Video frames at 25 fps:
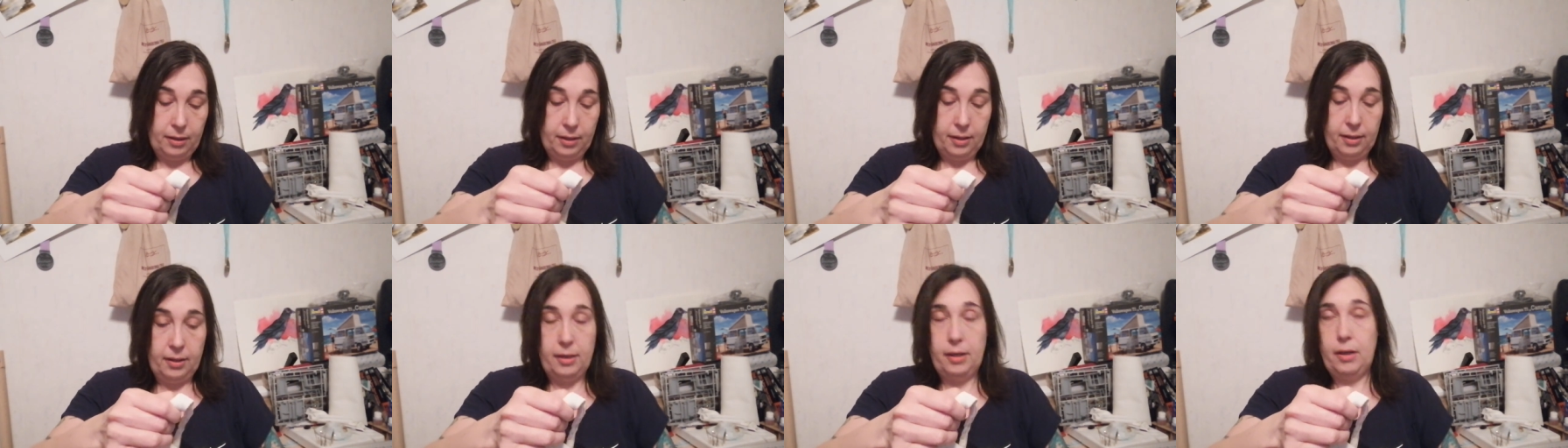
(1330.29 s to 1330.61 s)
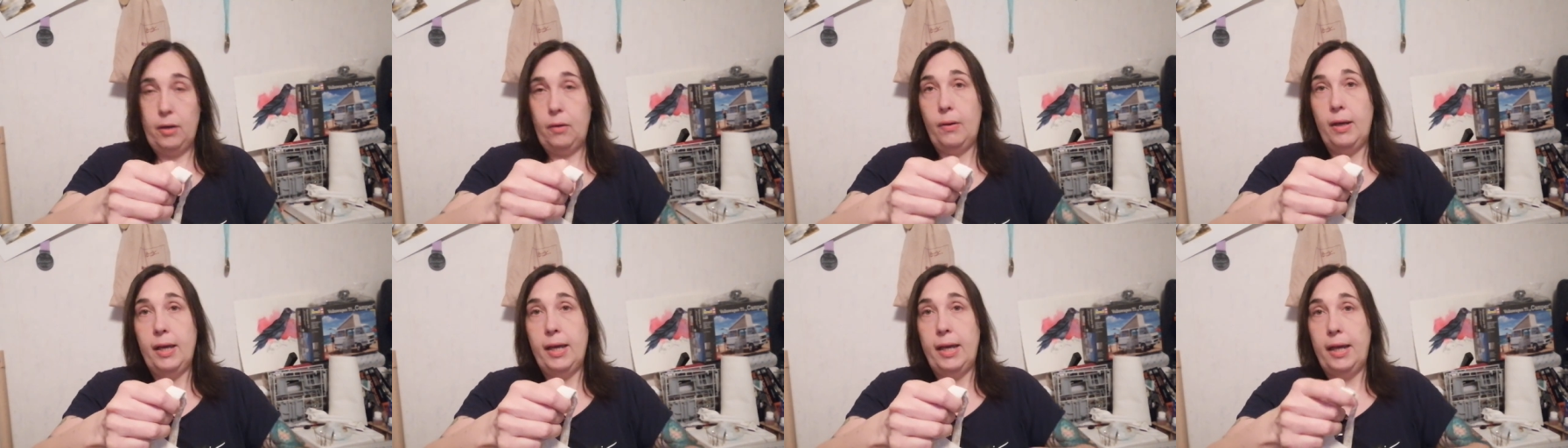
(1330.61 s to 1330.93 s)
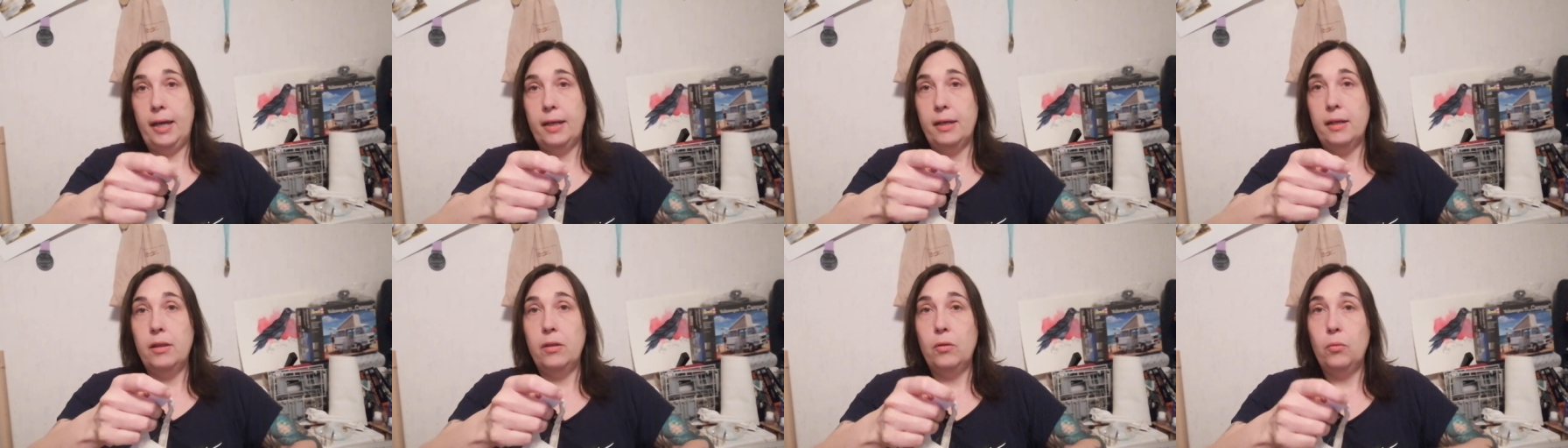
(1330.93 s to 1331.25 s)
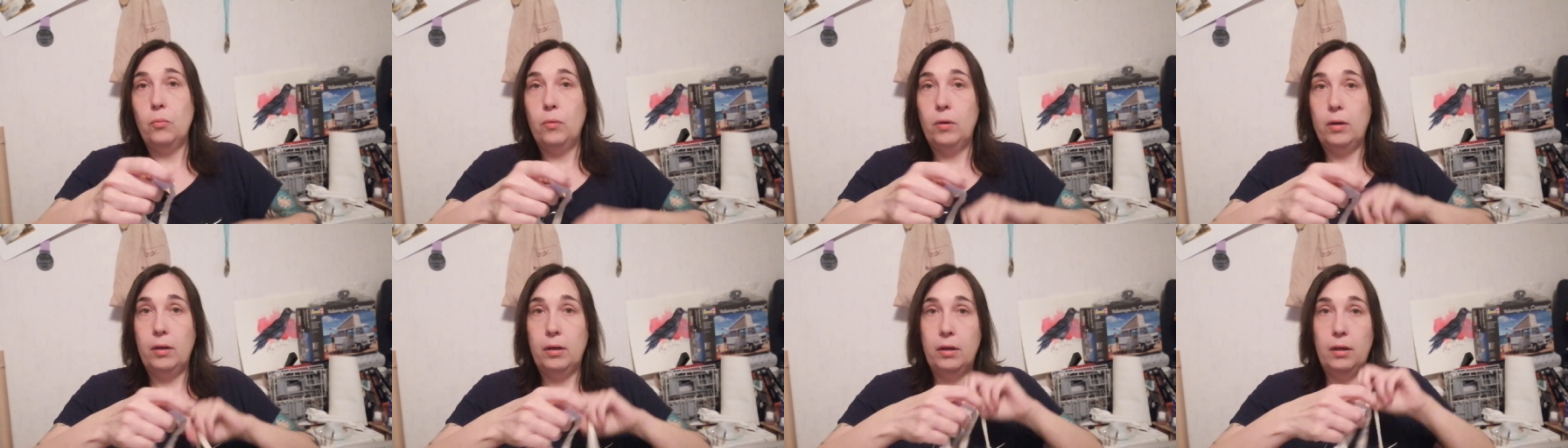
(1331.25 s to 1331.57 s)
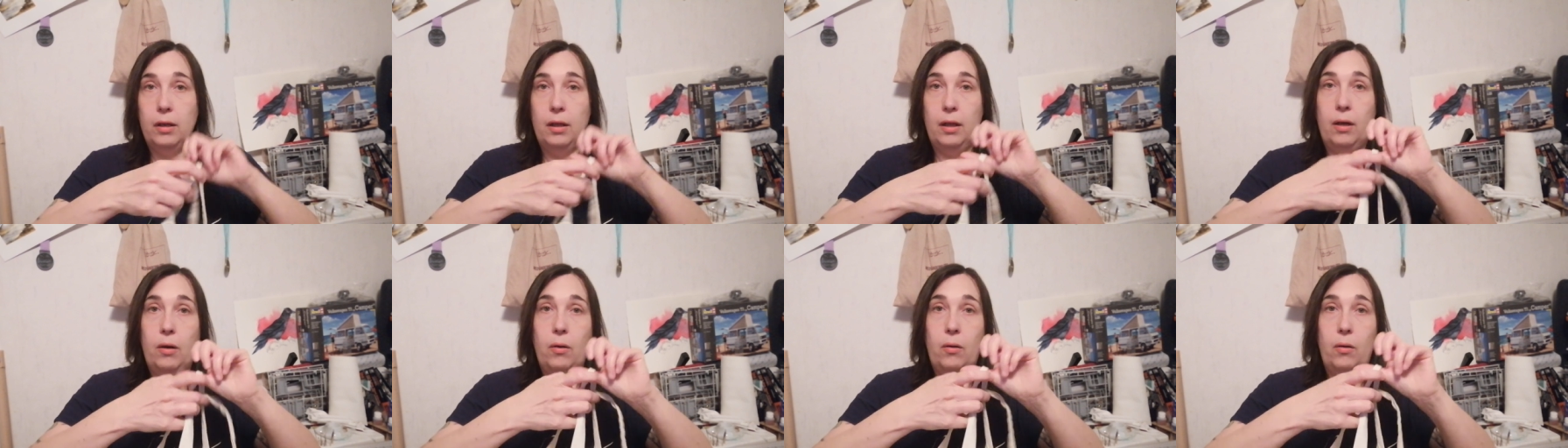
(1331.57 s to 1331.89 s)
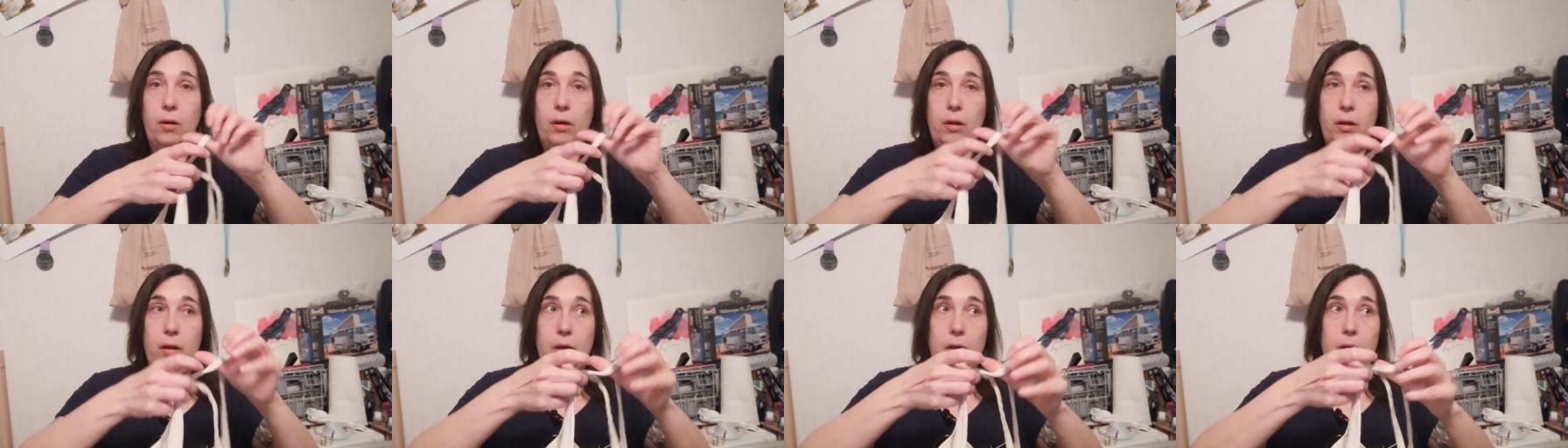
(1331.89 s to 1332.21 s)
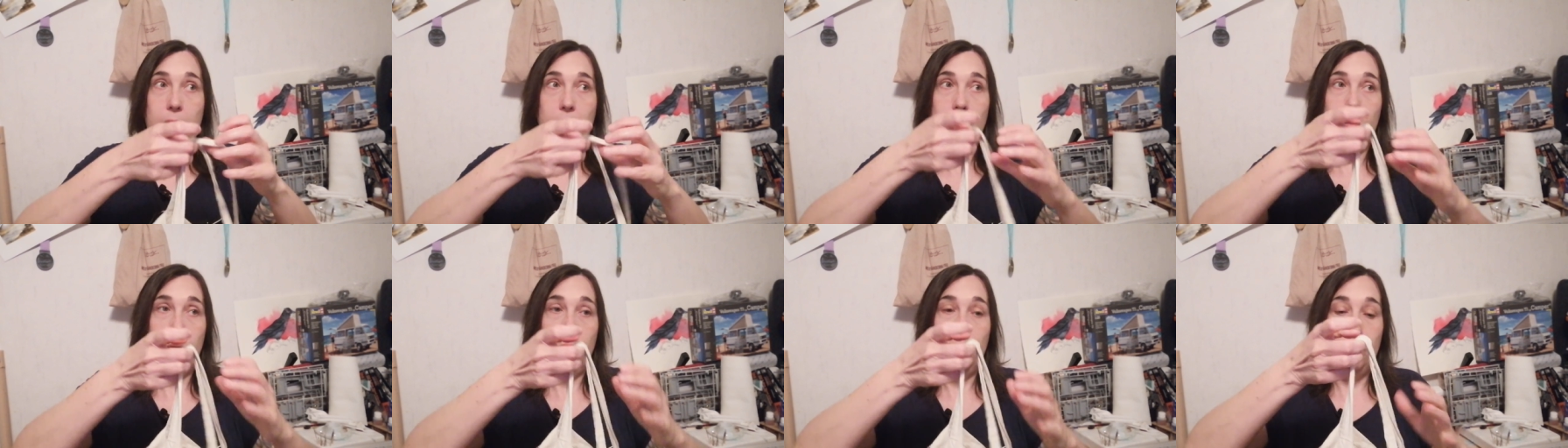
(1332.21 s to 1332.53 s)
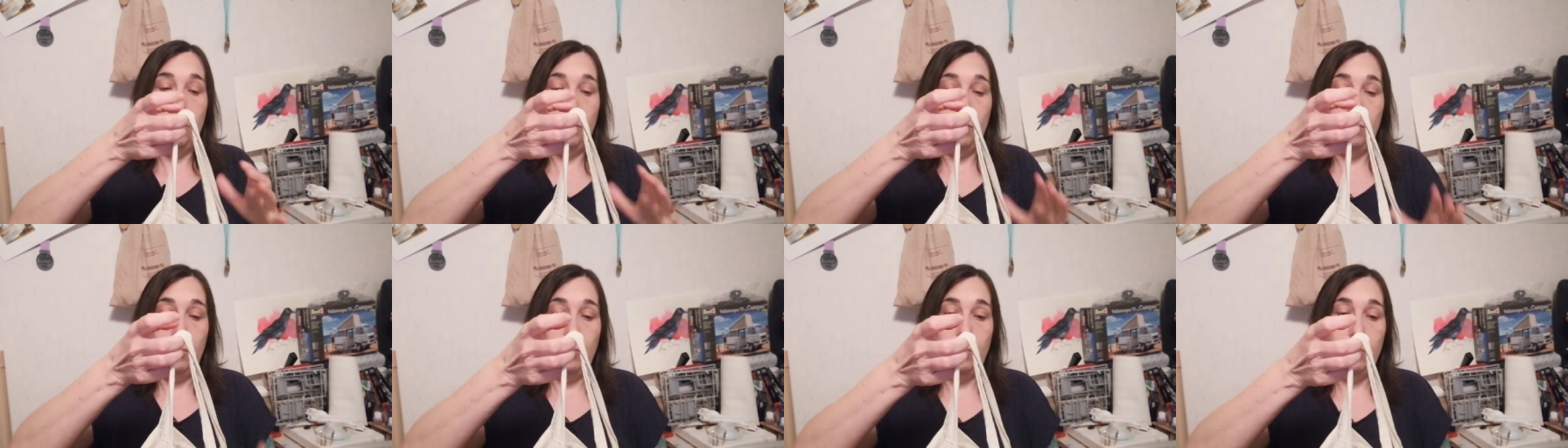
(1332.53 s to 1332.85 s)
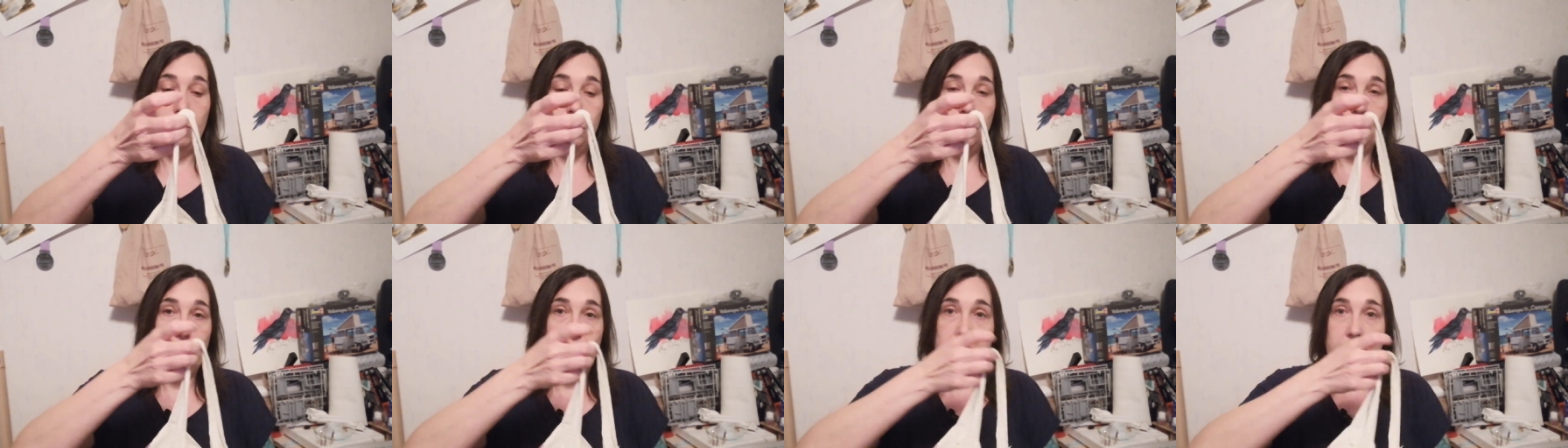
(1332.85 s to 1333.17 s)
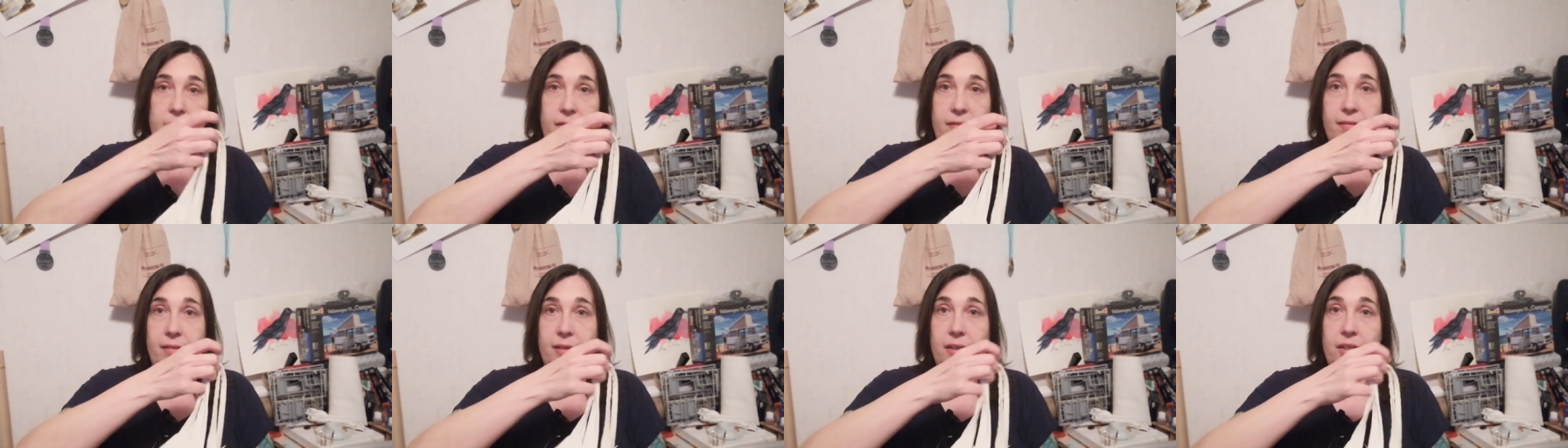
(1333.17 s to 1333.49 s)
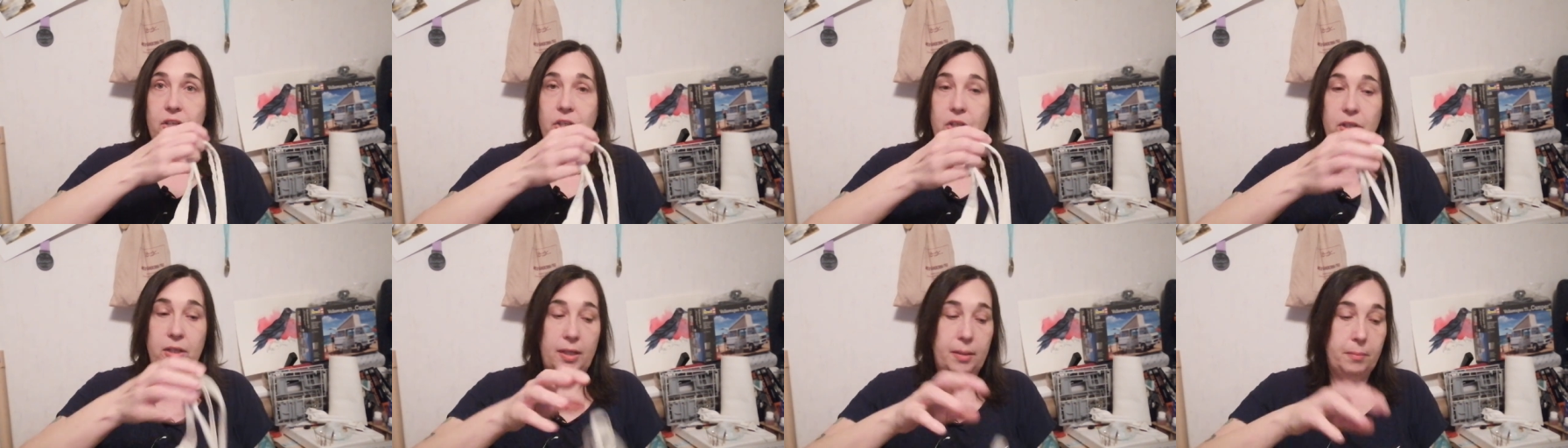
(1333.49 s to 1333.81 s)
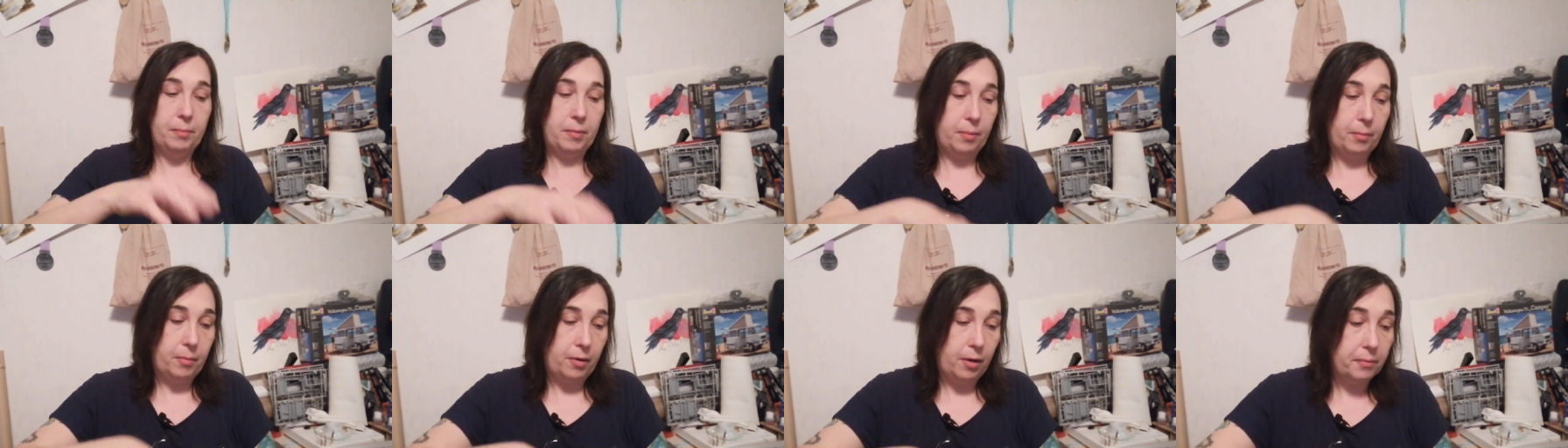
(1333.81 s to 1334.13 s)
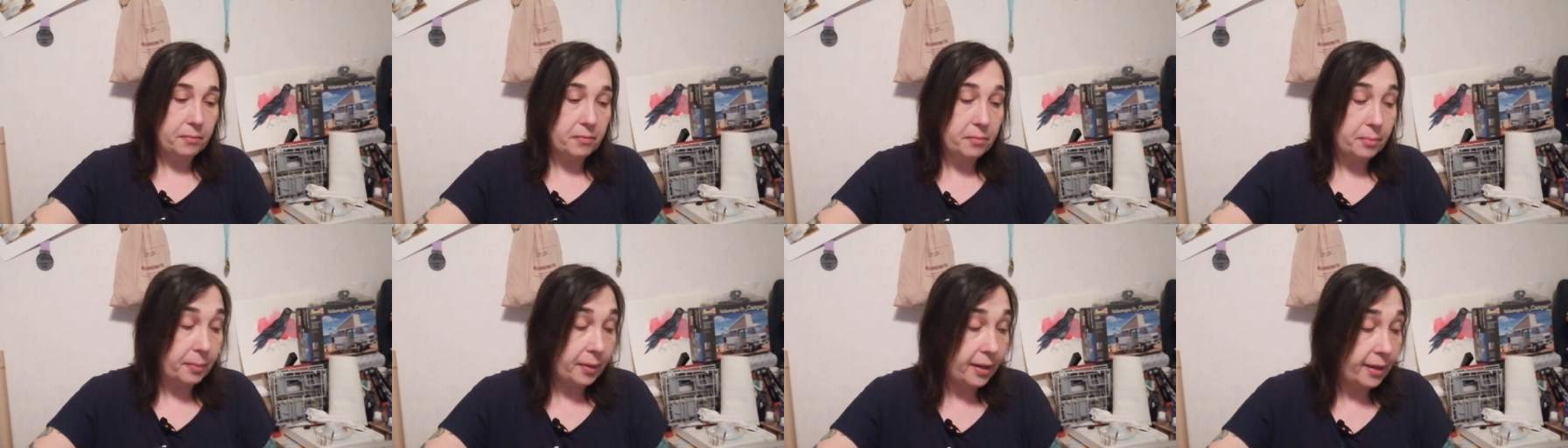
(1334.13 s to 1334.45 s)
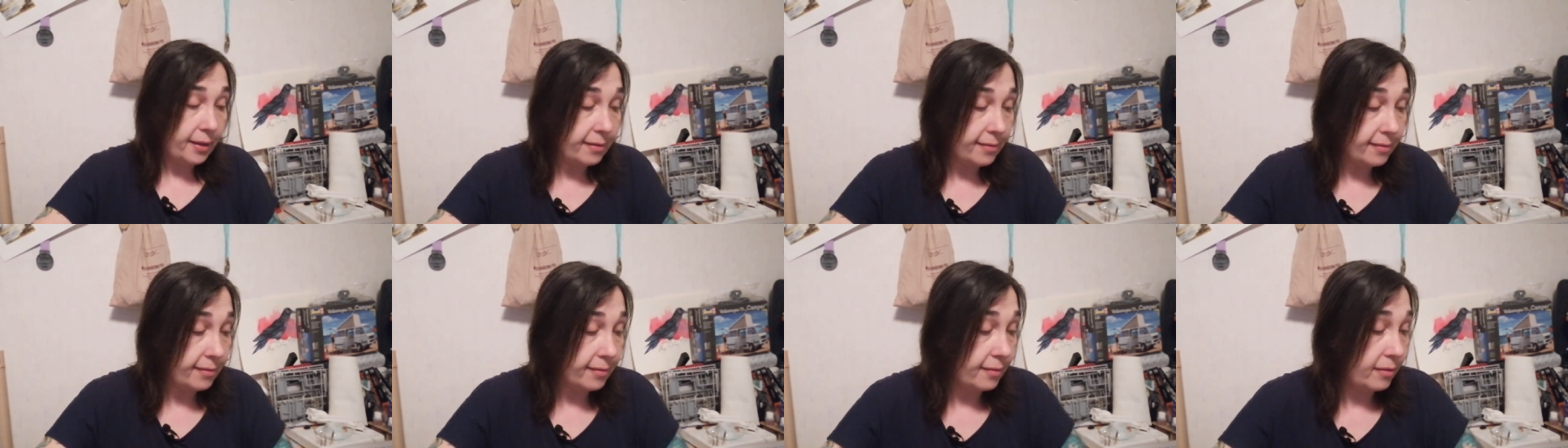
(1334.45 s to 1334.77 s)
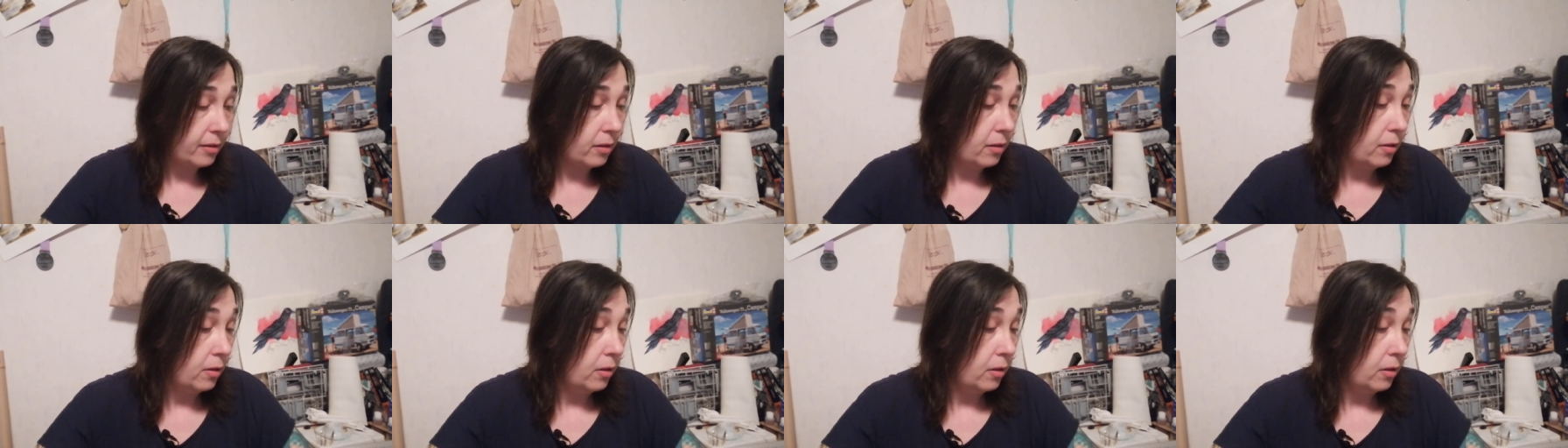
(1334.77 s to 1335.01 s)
And now I added the one which I stitched at my mom's place.